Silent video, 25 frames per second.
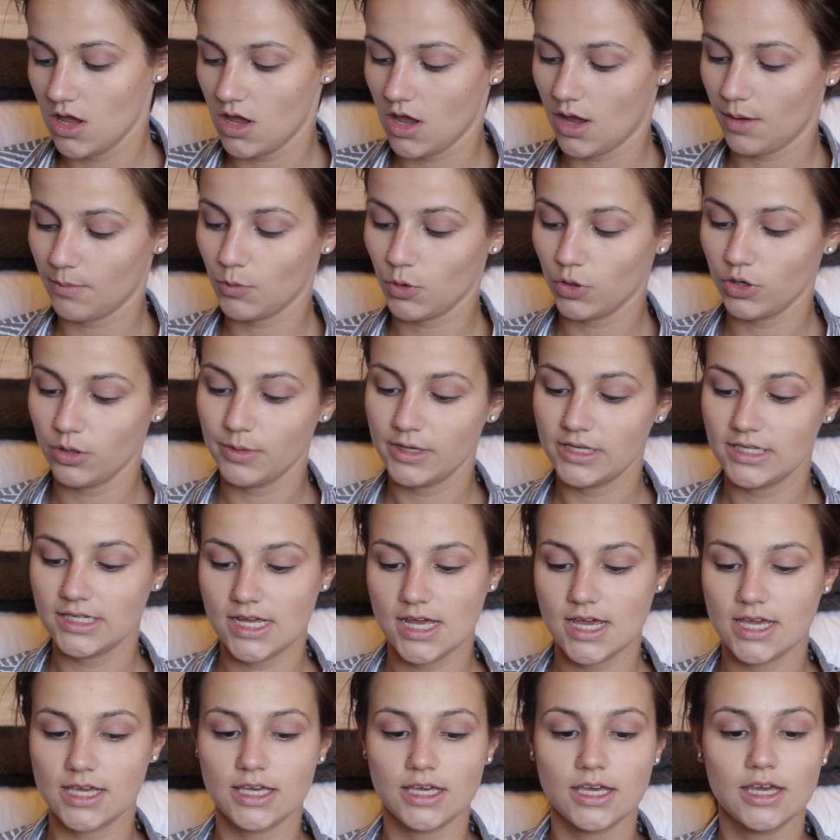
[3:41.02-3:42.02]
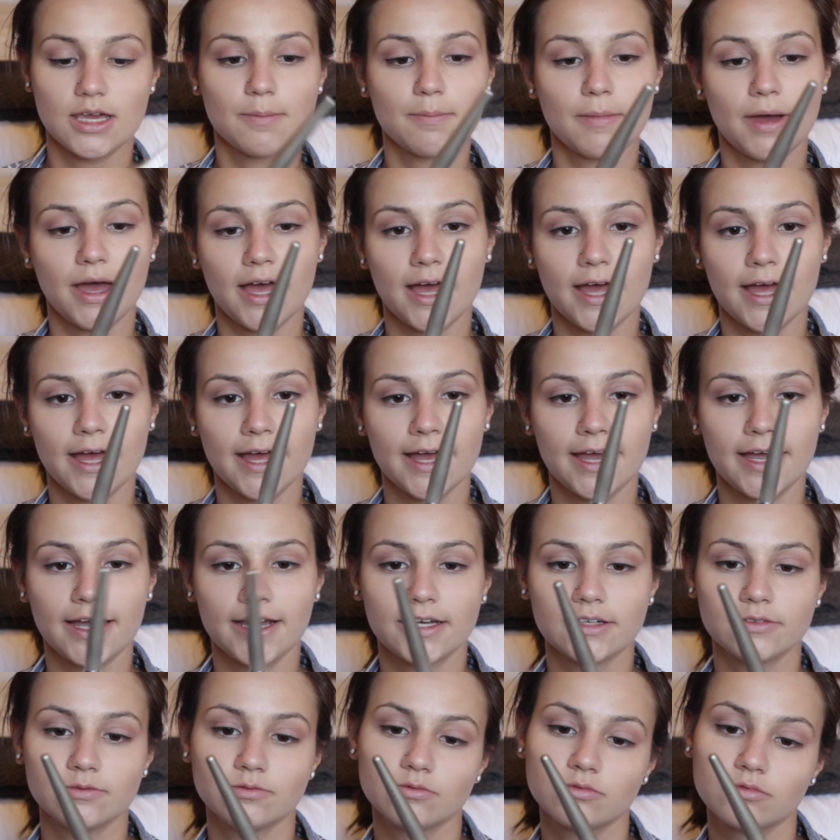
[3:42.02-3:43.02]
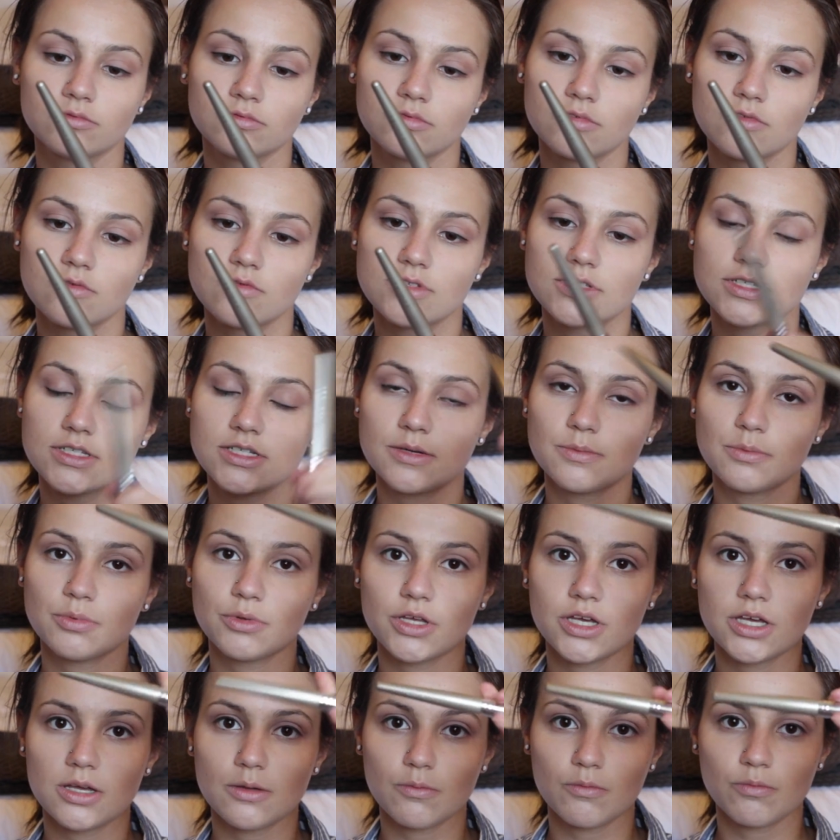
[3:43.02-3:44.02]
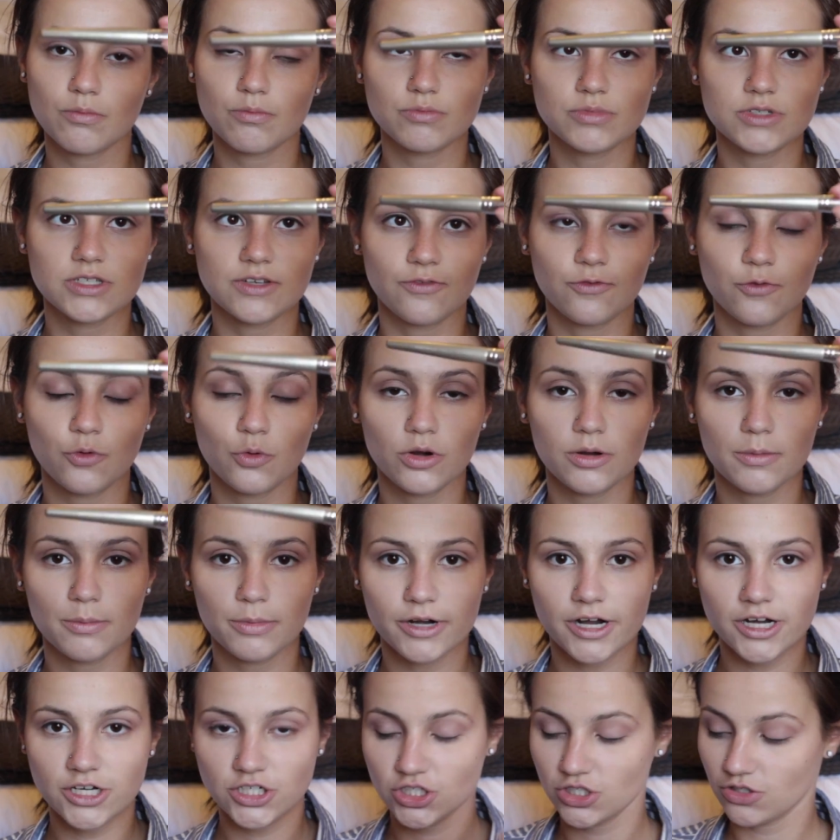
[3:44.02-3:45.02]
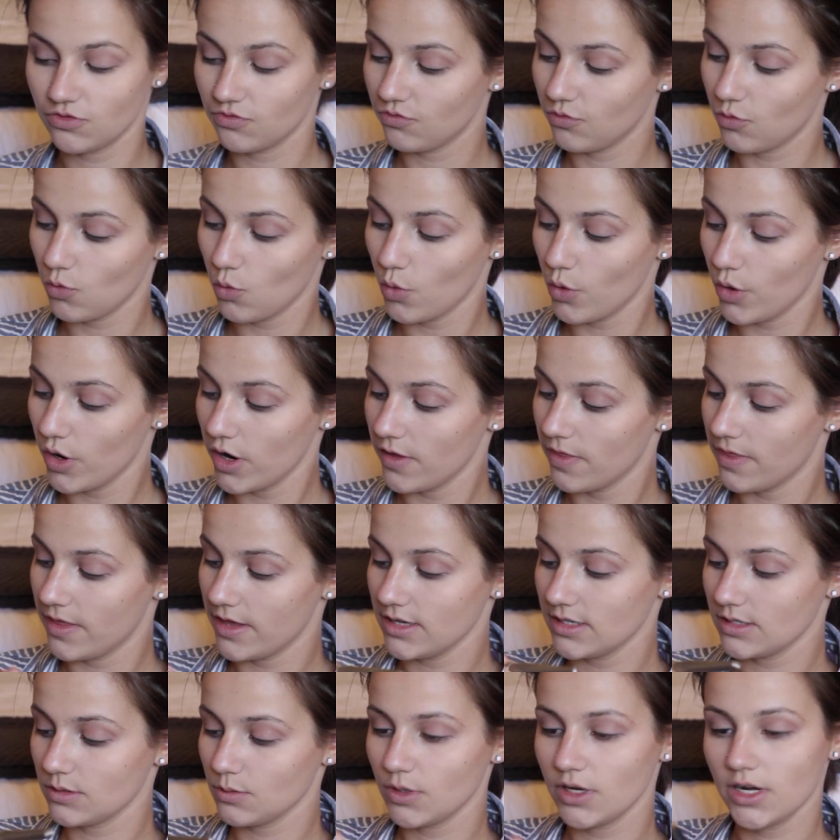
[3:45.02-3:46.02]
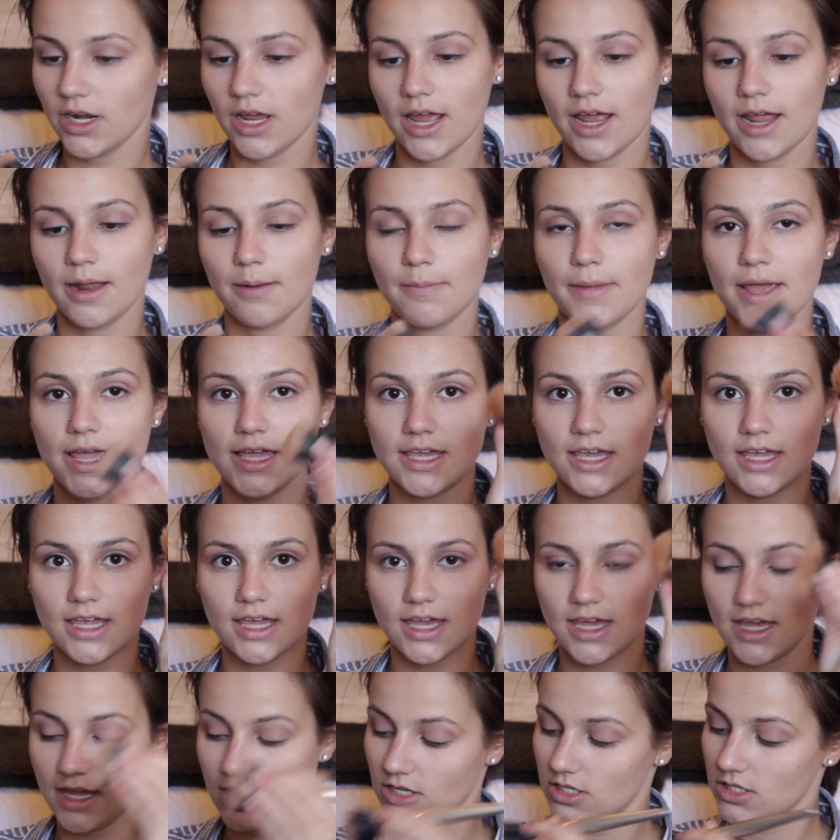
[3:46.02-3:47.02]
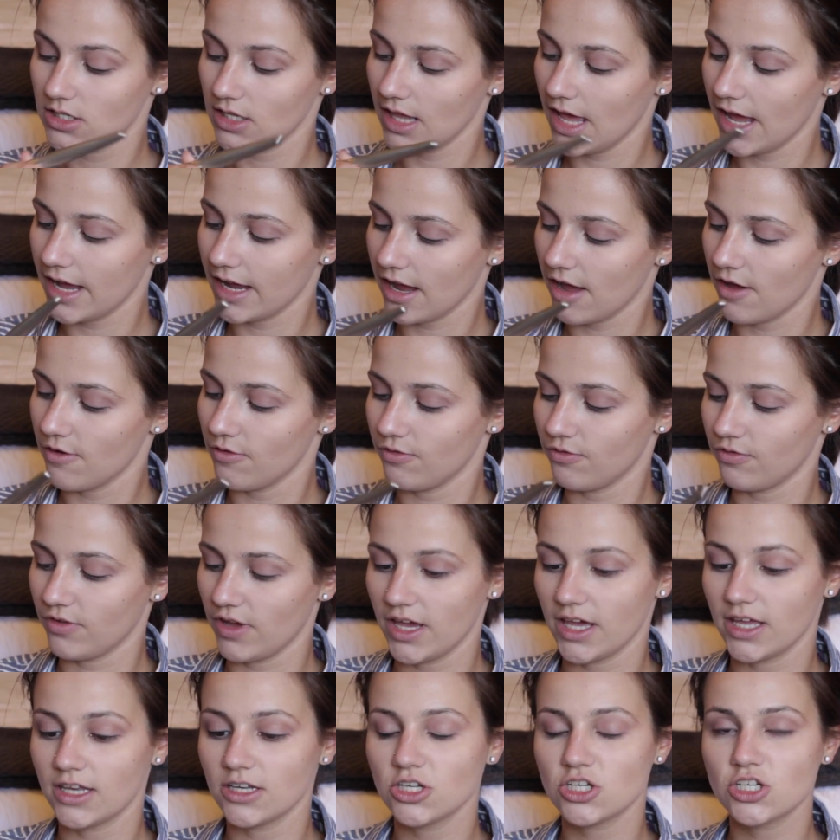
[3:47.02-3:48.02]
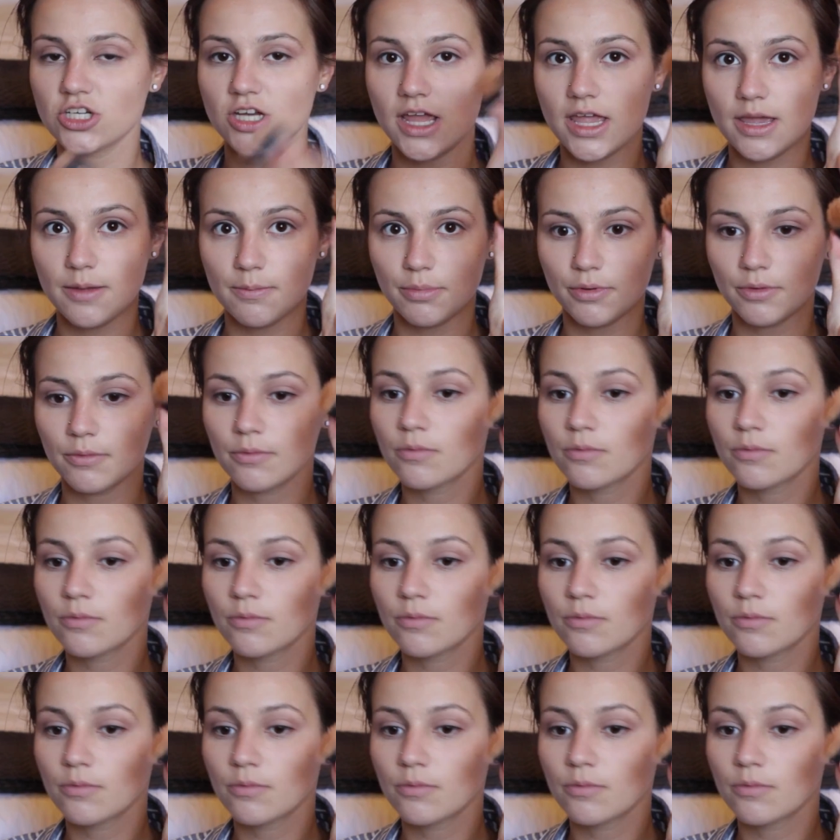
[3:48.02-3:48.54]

I'm going to be taking my stippling Sephora brush for this one and making it into like a fan shape.